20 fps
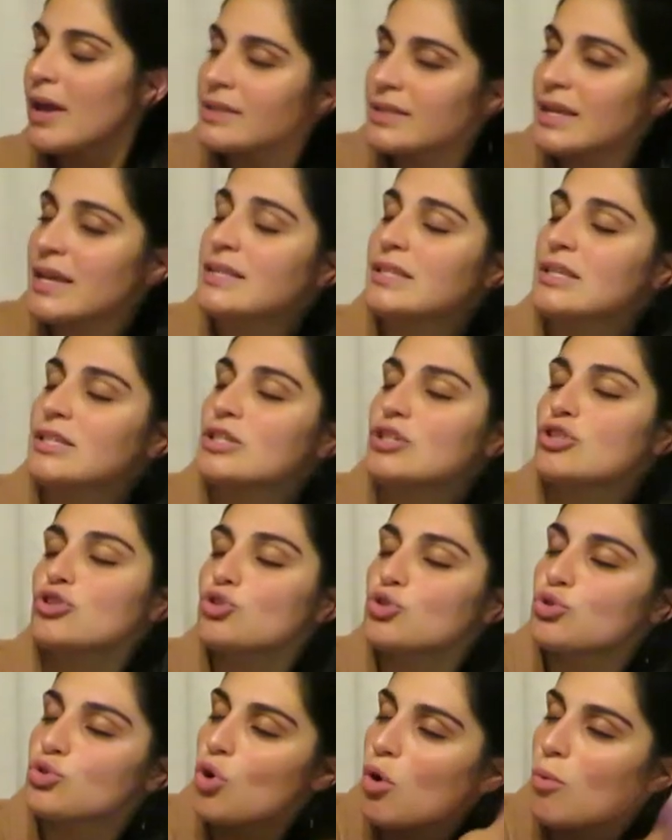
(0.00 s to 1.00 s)
it takes
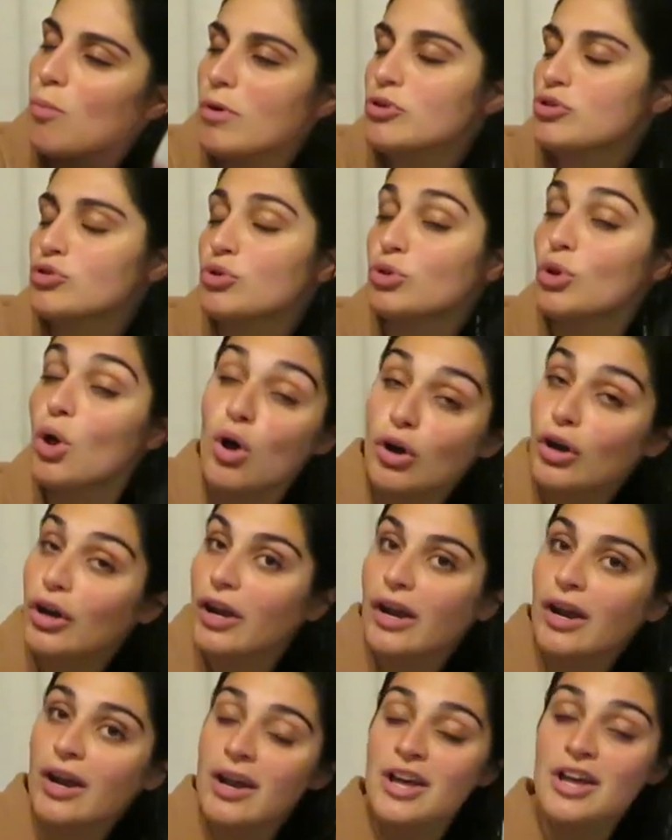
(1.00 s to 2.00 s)
us so much
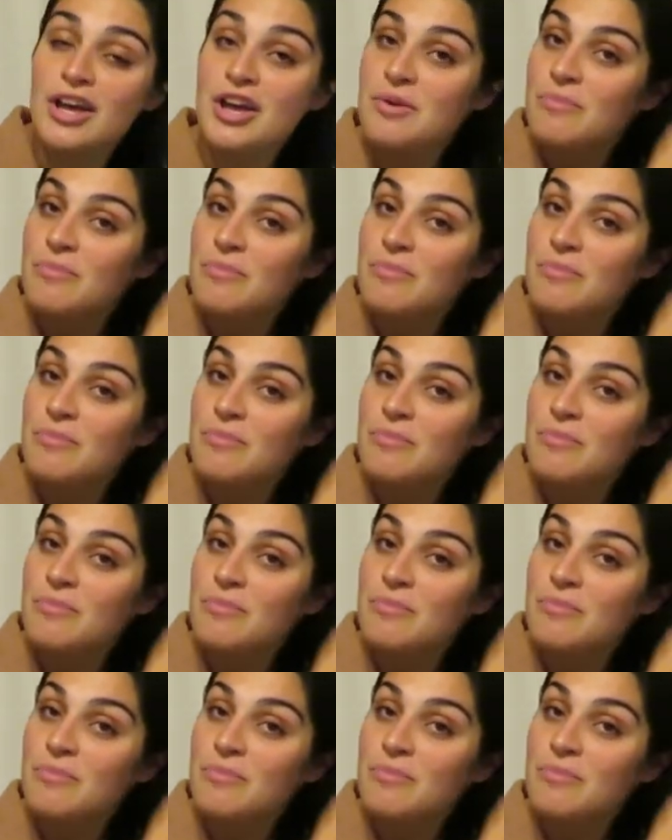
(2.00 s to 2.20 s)
longer